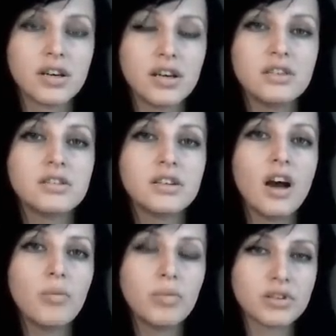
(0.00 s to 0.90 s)
It's the
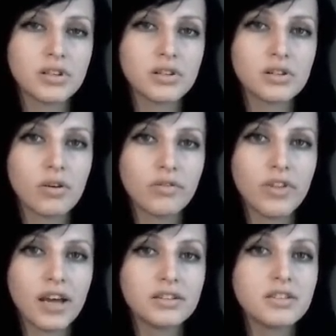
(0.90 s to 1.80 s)
opposite of
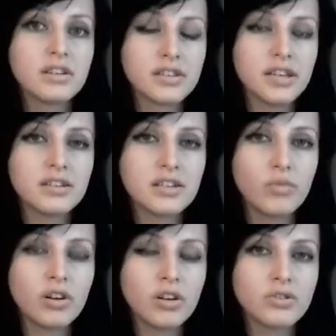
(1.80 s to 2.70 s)
that. It's a
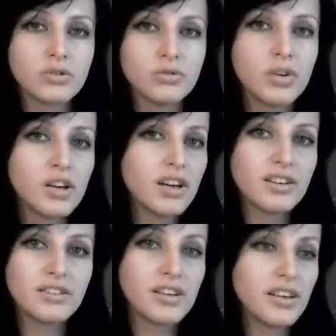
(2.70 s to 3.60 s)
testimony to
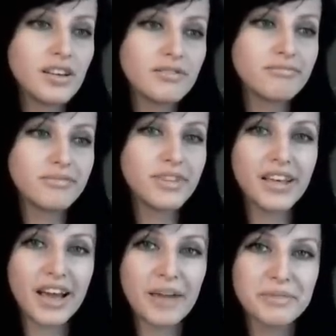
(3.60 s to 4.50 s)
the
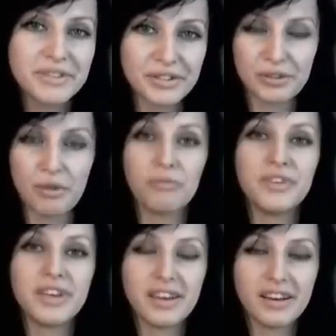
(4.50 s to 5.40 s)
absence of
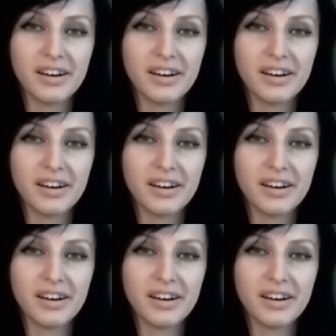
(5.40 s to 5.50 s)
the